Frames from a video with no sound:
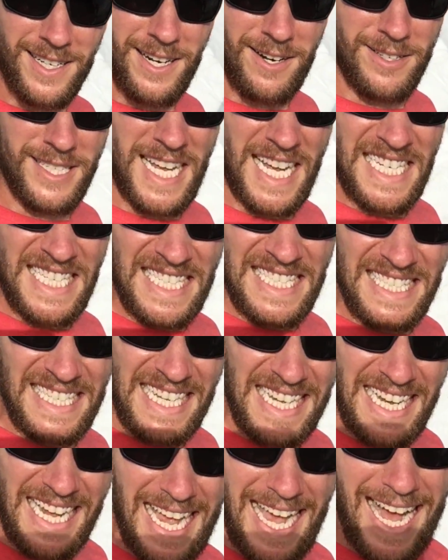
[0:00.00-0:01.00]
you know, tensions
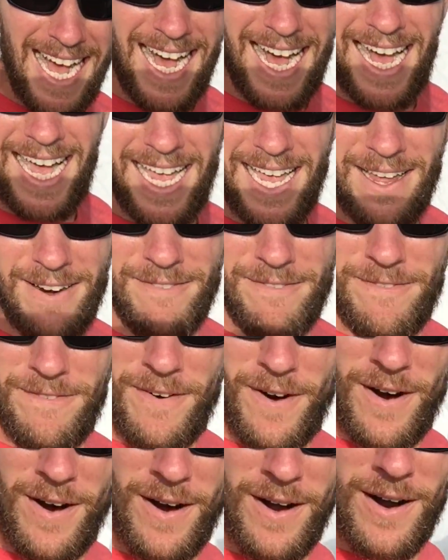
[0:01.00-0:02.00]
can get high on
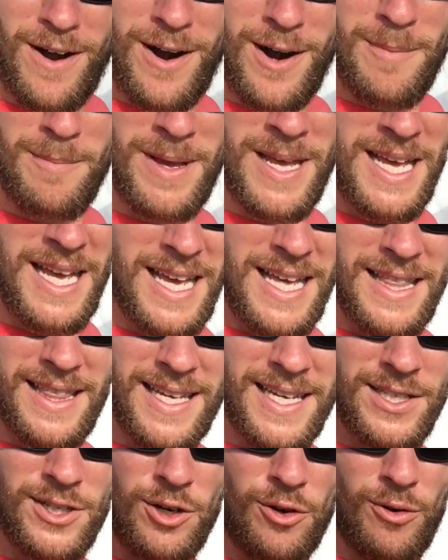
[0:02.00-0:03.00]
farm and
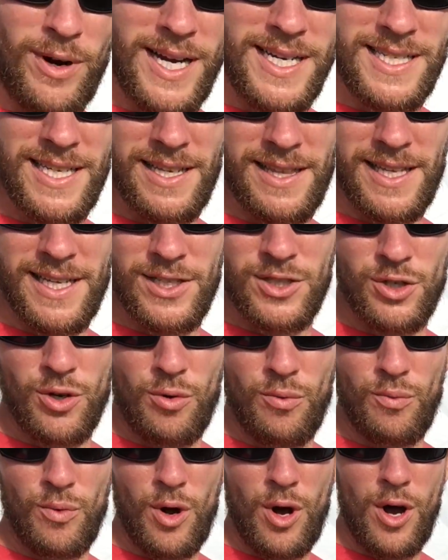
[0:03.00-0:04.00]
things are crazy. Things
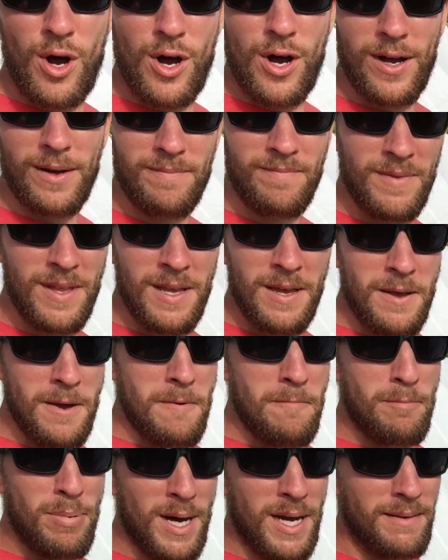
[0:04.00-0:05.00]
go wrong,
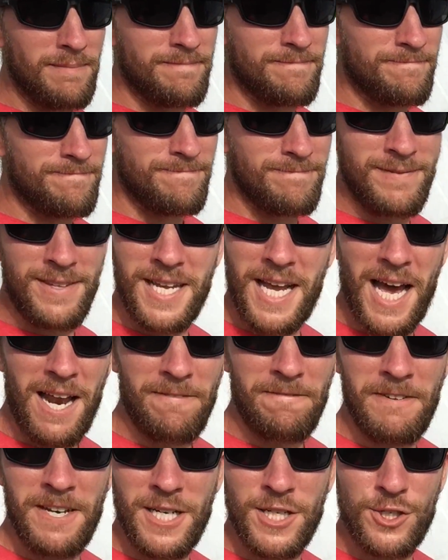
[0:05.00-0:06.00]
but you got
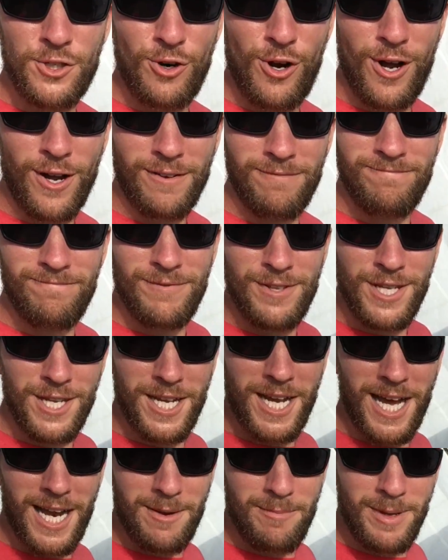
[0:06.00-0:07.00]
to finish strong.
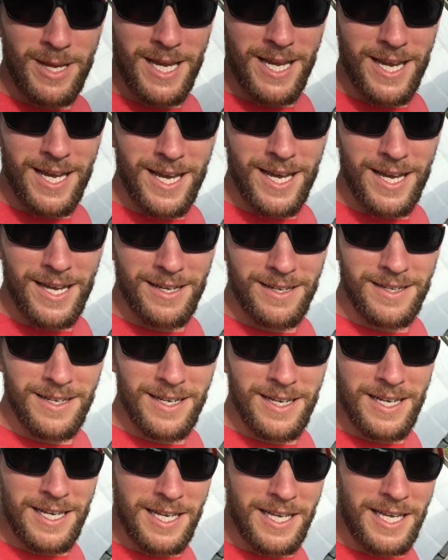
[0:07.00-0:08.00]
You got to be, uh,
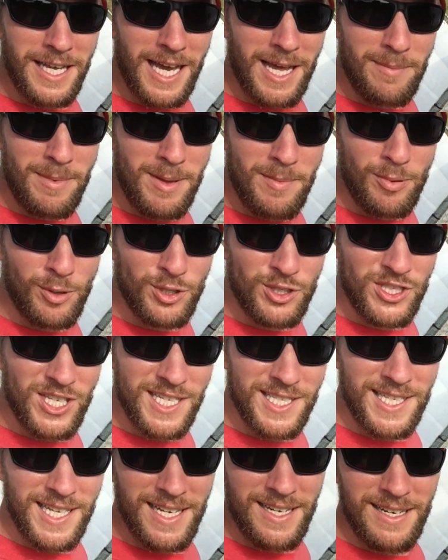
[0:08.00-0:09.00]
you got to be
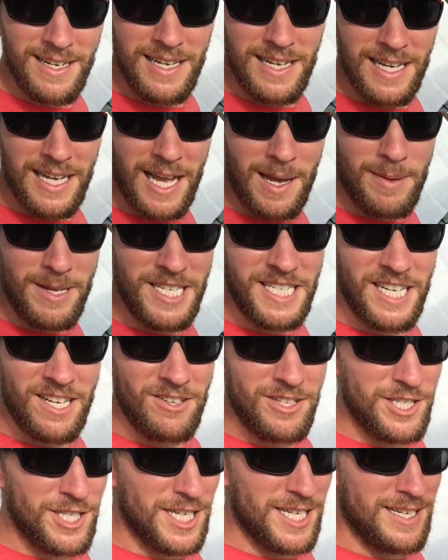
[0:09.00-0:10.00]
persistent. You got to be
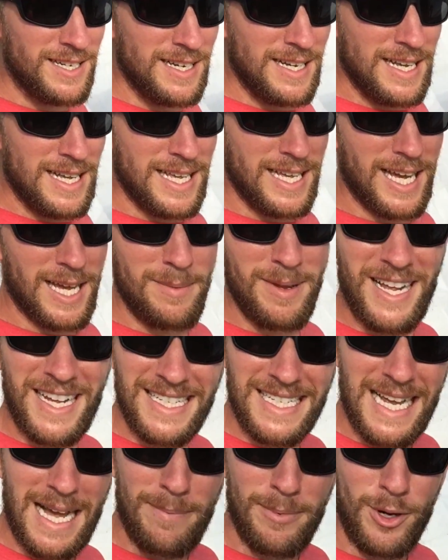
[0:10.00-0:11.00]
diligent you got to be
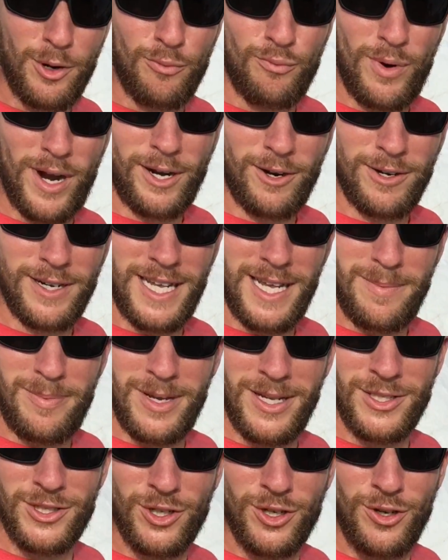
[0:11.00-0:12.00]
on top of your record
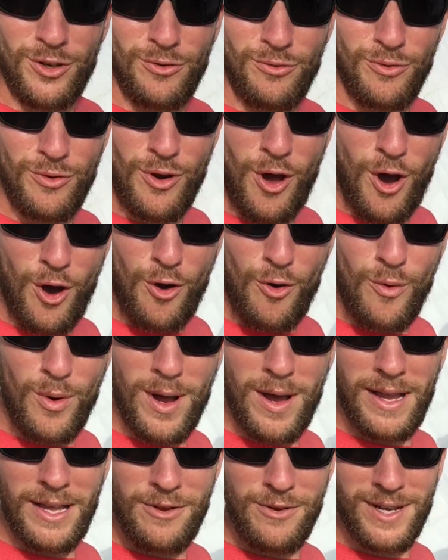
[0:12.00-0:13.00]
keeping so you
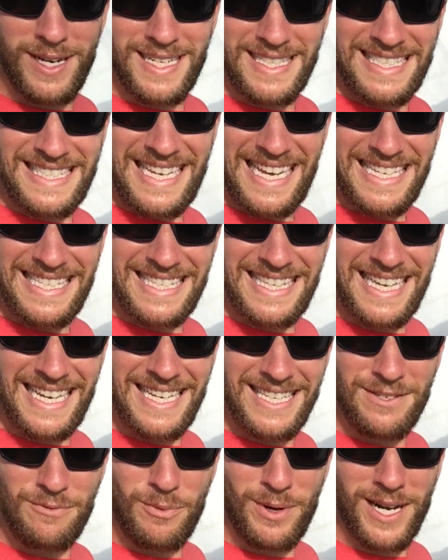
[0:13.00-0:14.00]
know you can assess
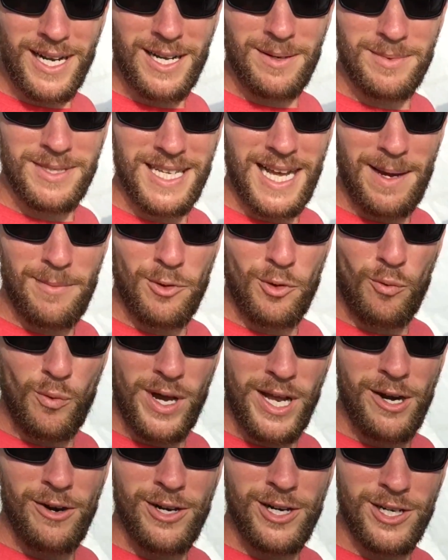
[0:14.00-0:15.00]
things when it comes time to the
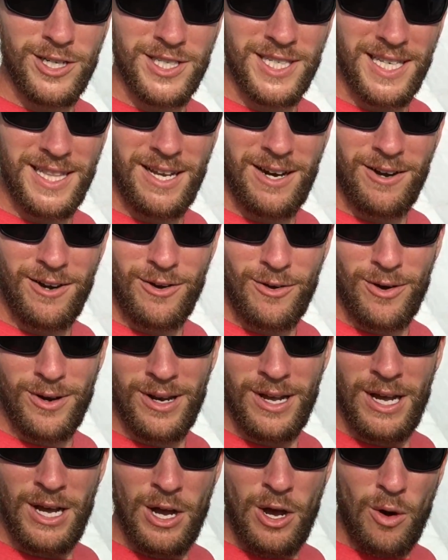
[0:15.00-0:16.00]
winter and you're sitting there
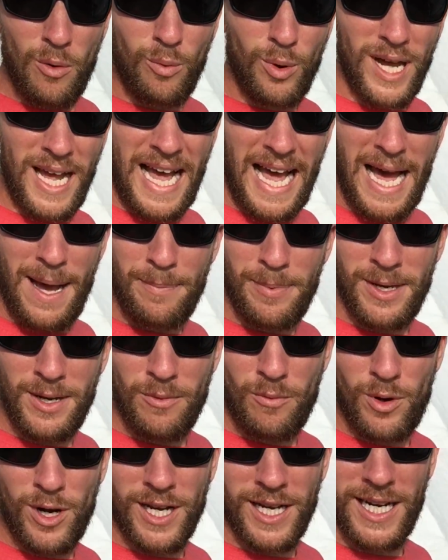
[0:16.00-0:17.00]
going, what
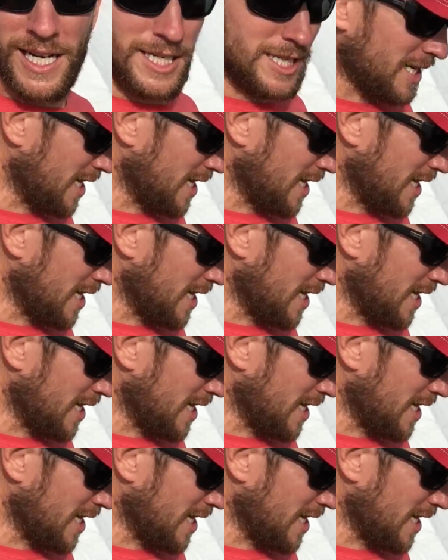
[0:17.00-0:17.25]
happened and what can I